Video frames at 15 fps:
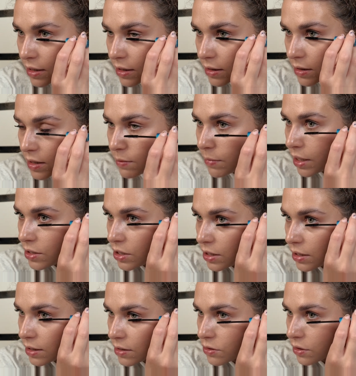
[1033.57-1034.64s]
It doesn't smudge, it
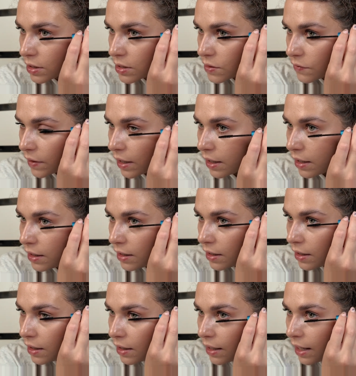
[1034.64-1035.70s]
doesn't transfer,
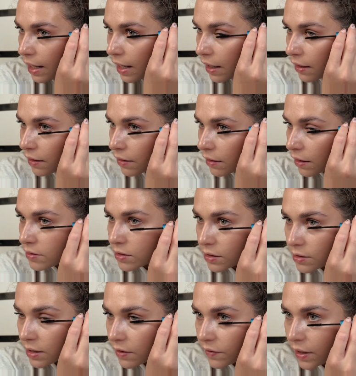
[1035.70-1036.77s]
and I
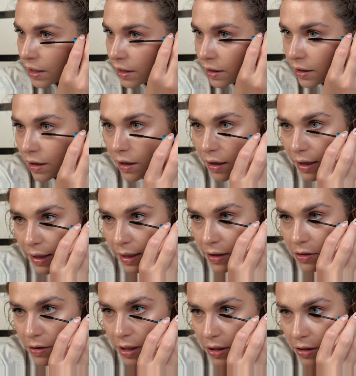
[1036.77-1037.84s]
just love it. I
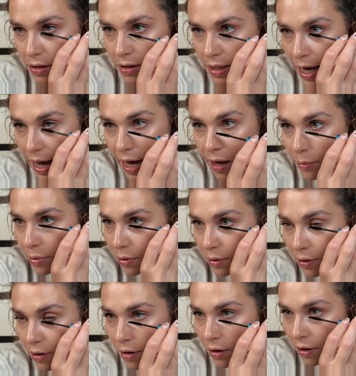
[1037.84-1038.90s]
literally just tap
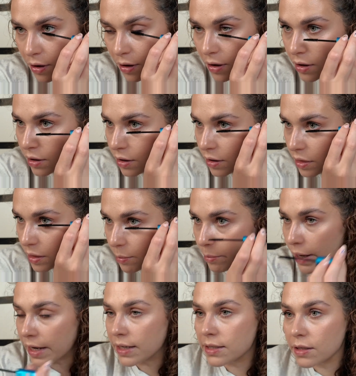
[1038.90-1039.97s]
the
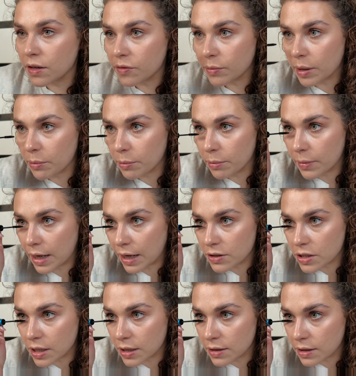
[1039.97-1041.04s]
base of my
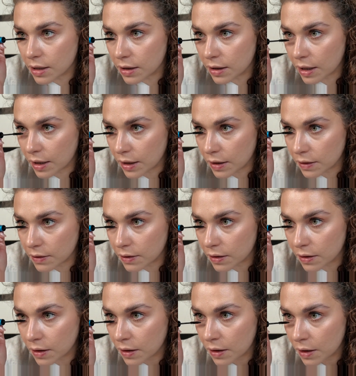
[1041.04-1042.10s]
lashes, and that is
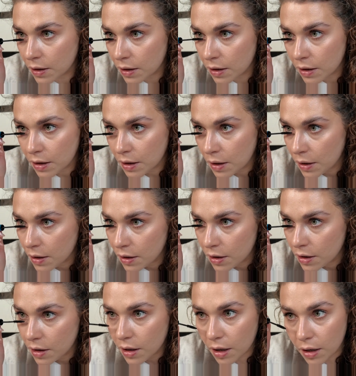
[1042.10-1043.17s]

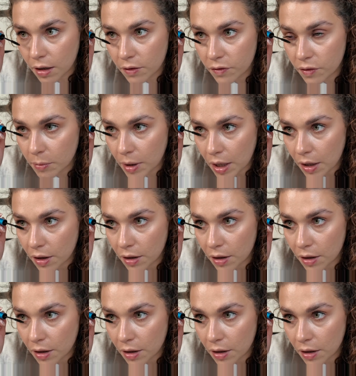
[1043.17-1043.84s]
enough for me.